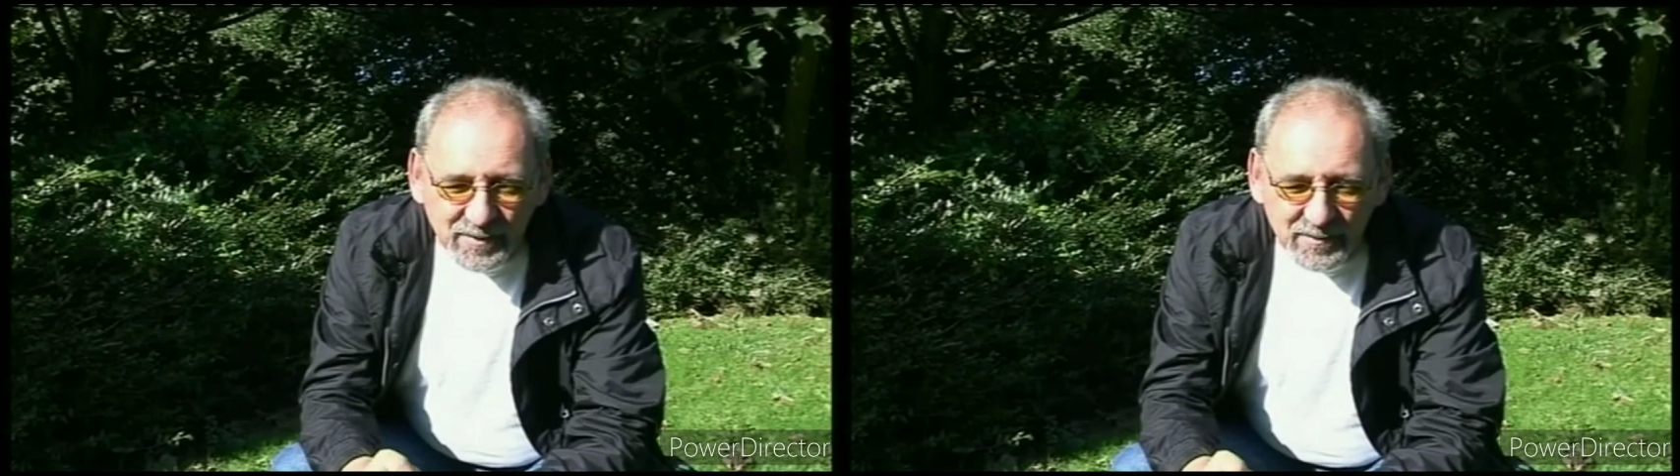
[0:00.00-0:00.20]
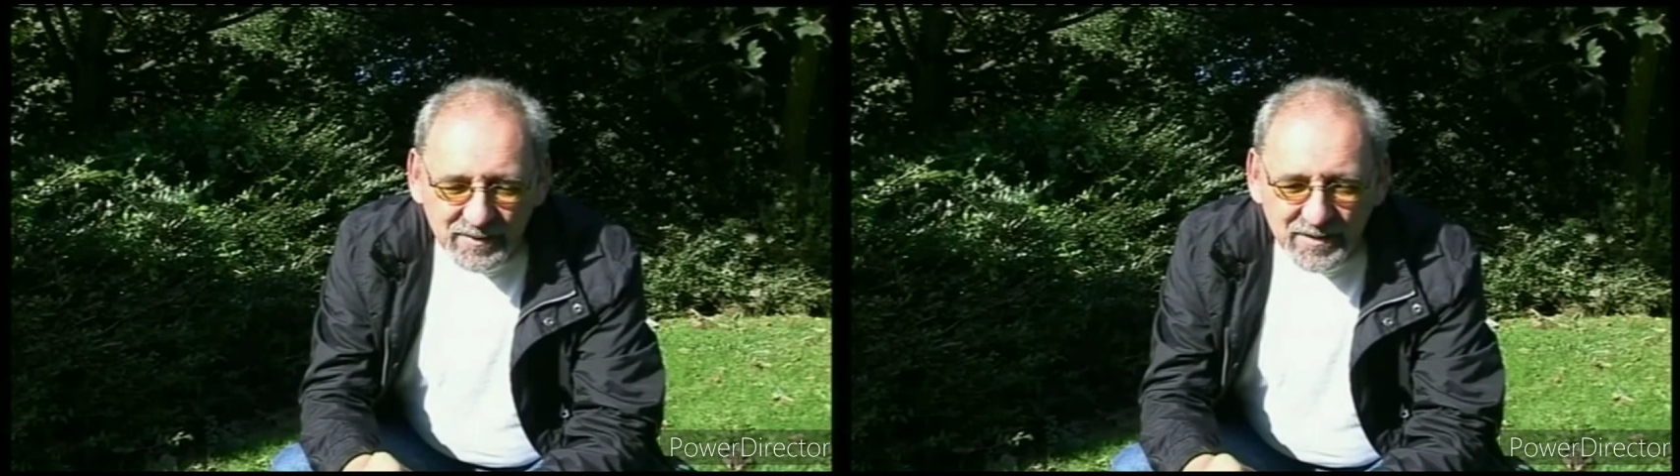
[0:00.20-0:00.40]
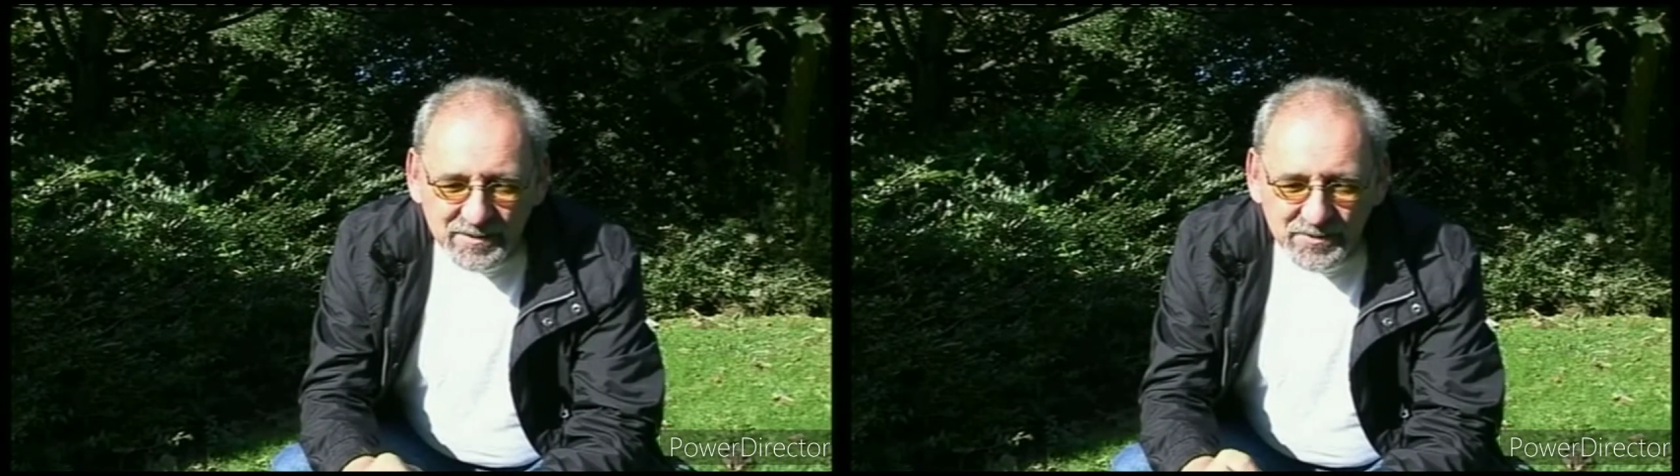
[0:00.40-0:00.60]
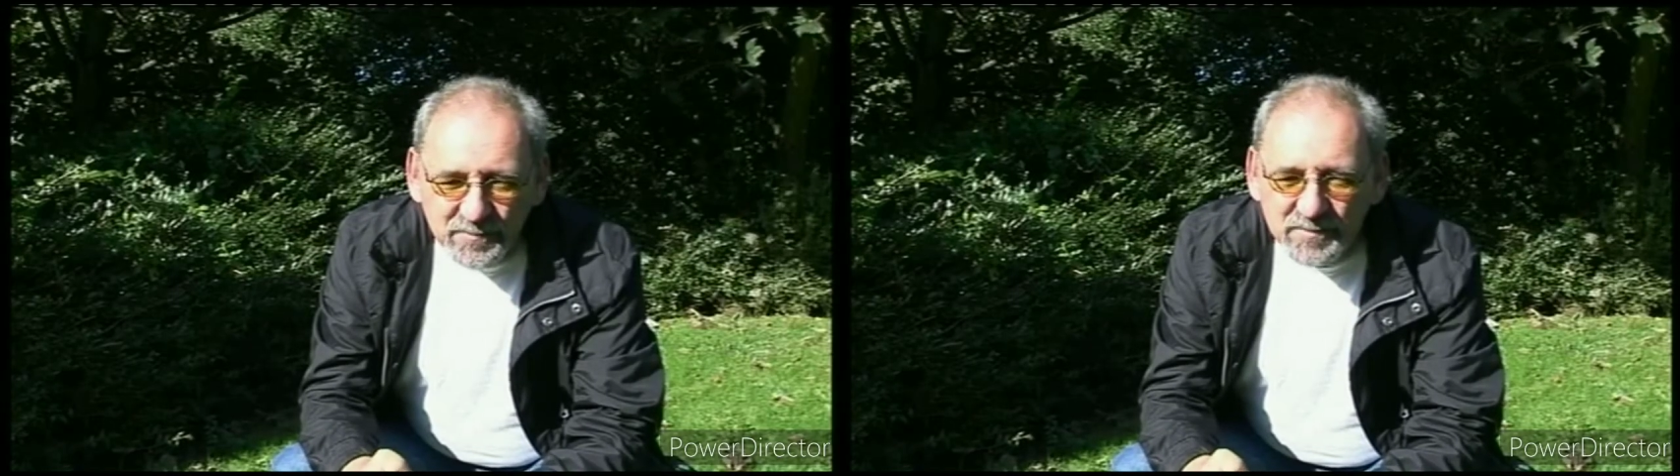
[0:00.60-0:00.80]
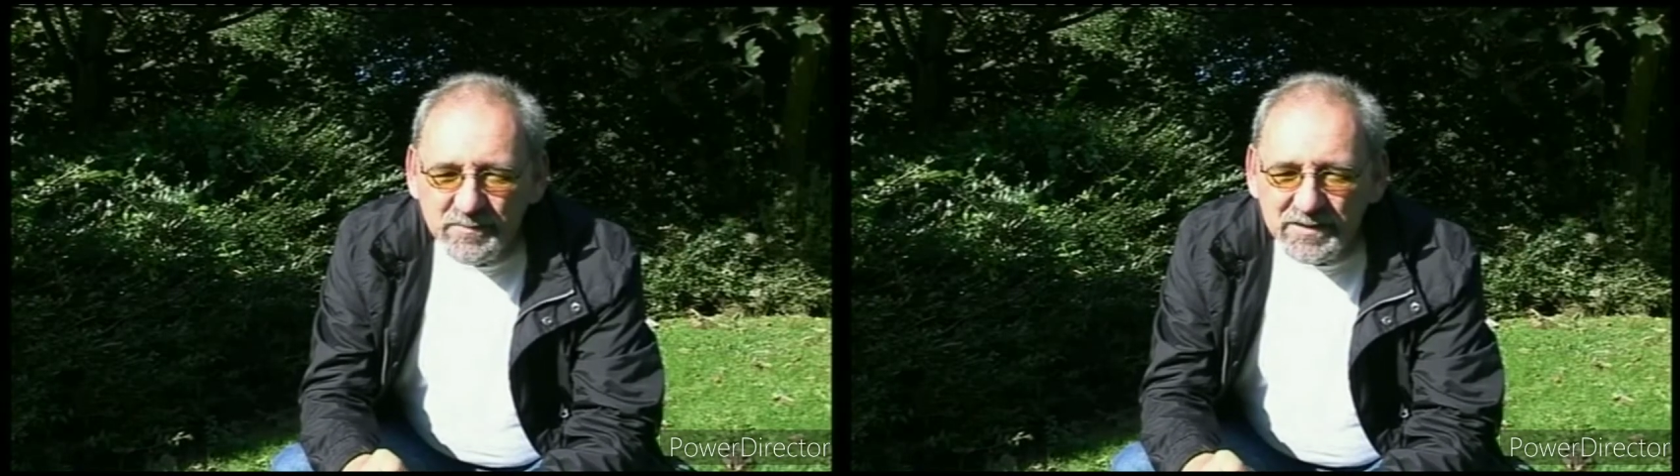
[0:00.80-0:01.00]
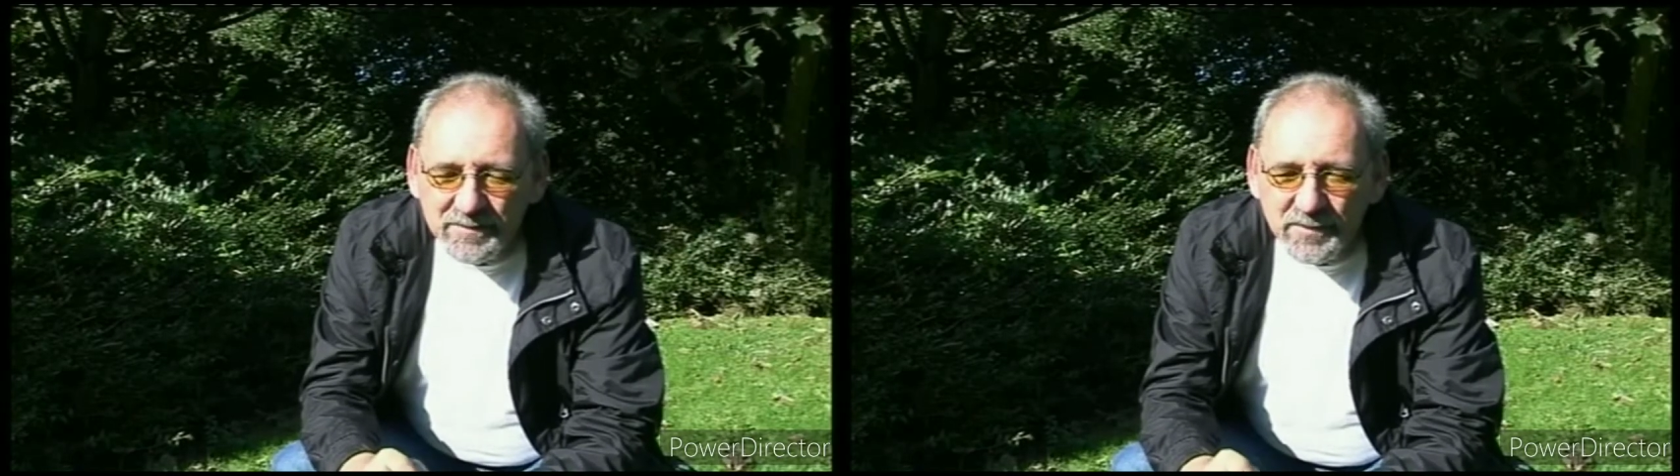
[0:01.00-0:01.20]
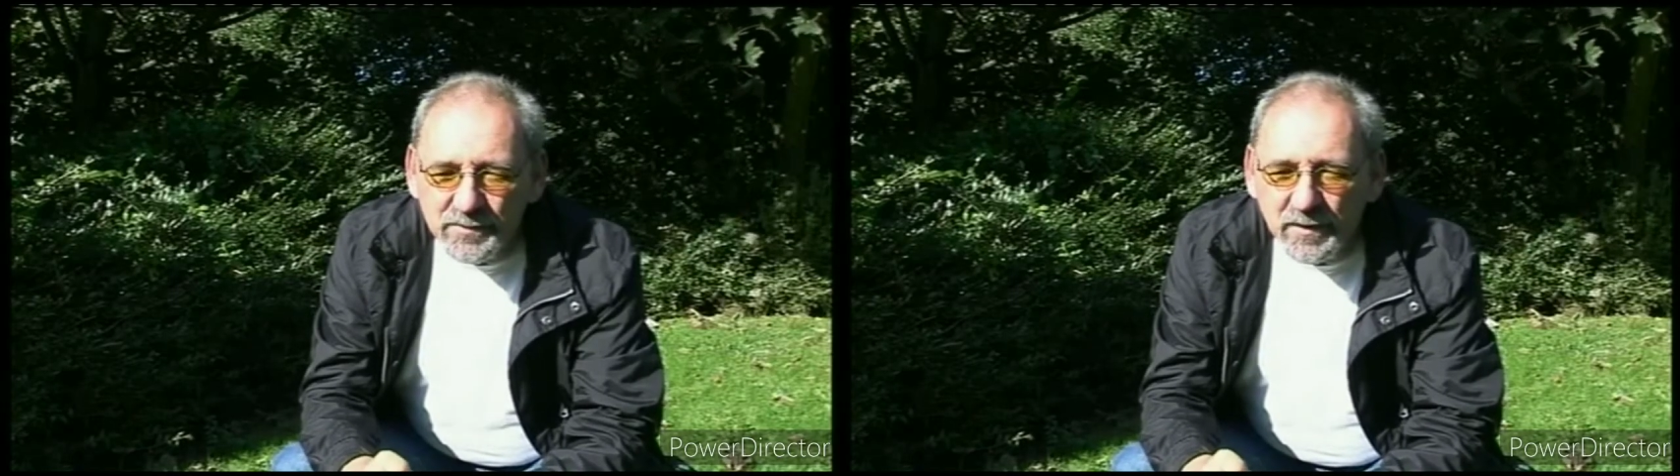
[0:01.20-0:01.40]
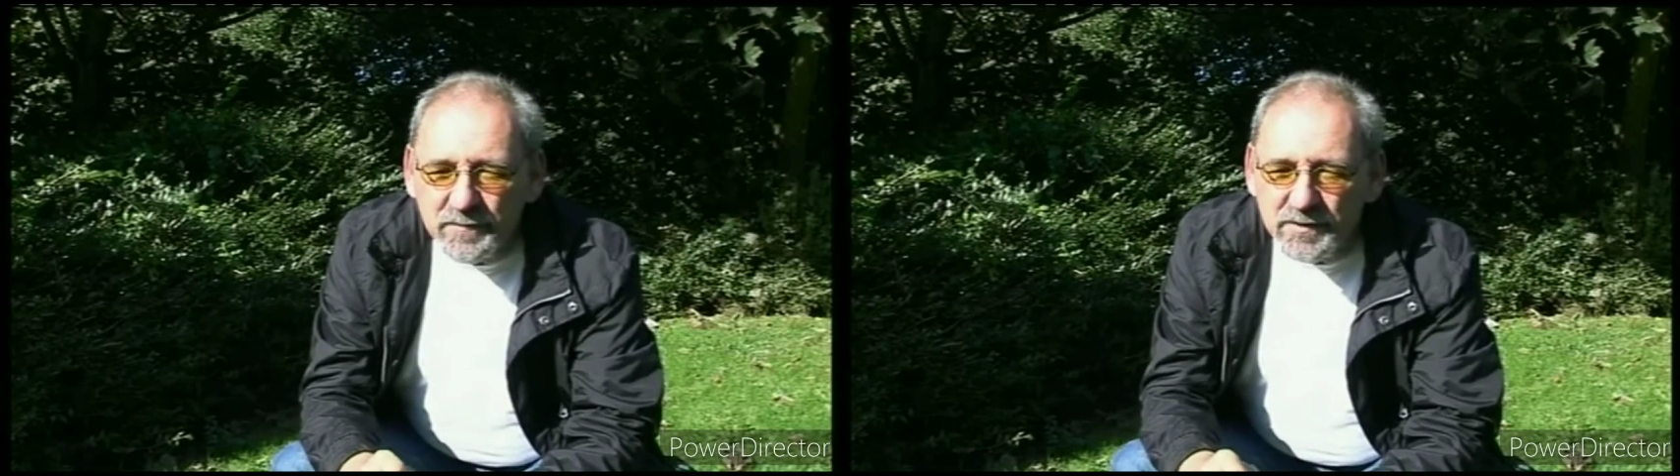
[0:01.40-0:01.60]
the end of June was my
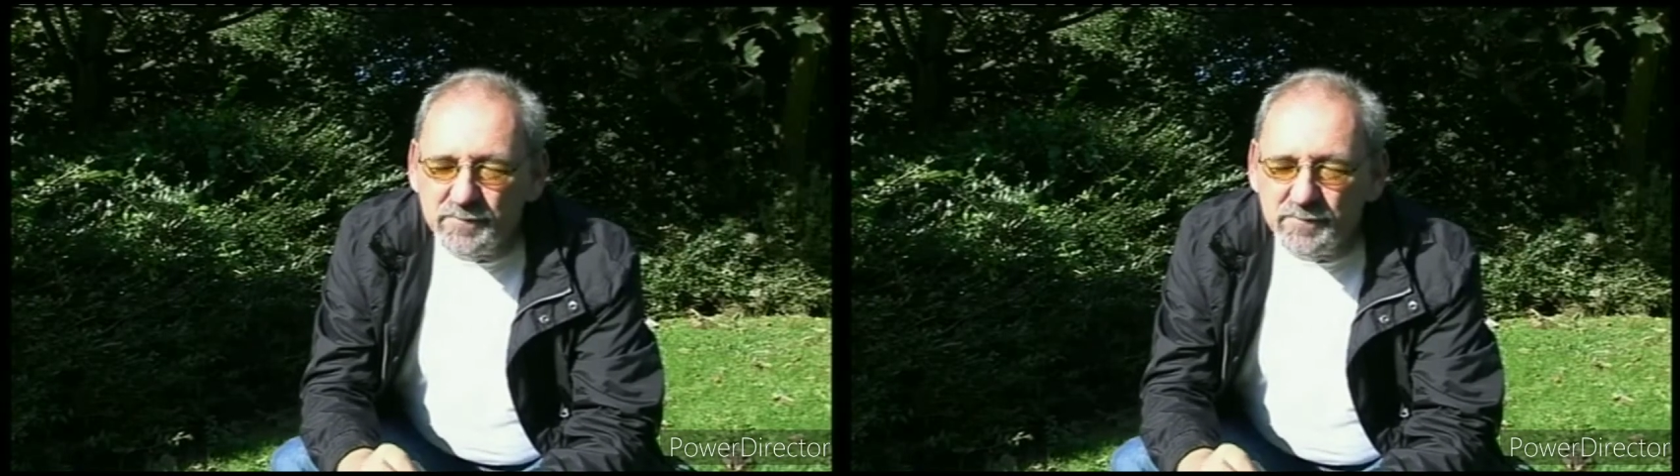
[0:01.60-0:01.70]
21st